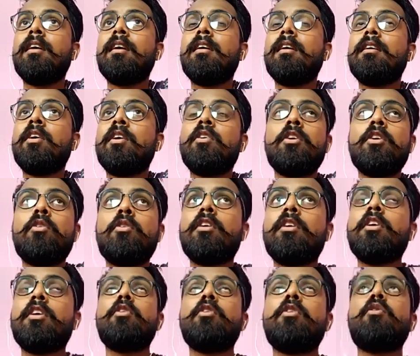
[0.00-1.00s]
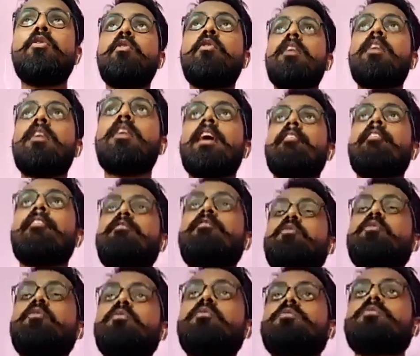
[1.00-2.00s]
You don't have to
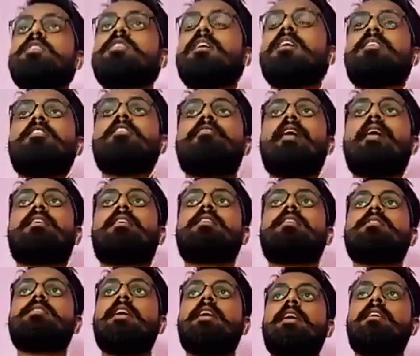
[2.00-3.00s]
see other factors that,